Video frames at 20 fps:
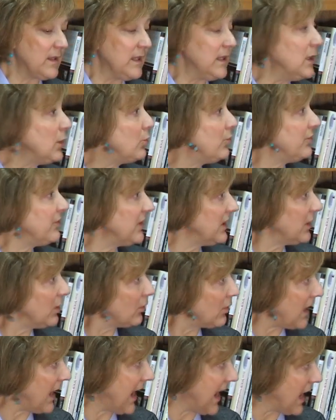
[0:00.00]
using
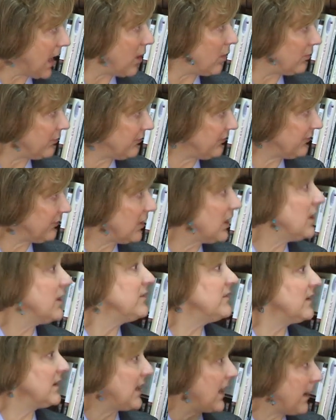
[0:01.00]
your house
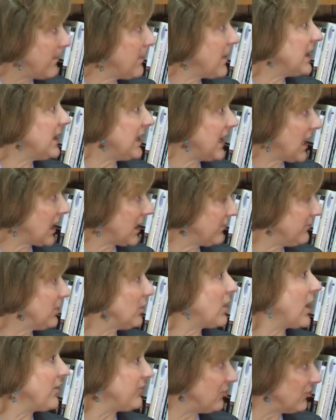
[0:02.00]
to get money out of
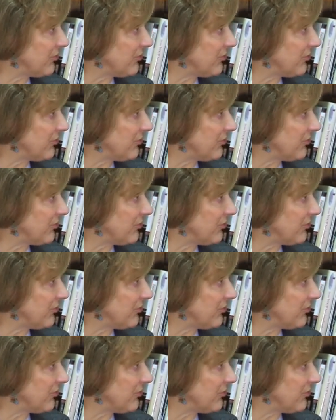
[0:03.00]
your house.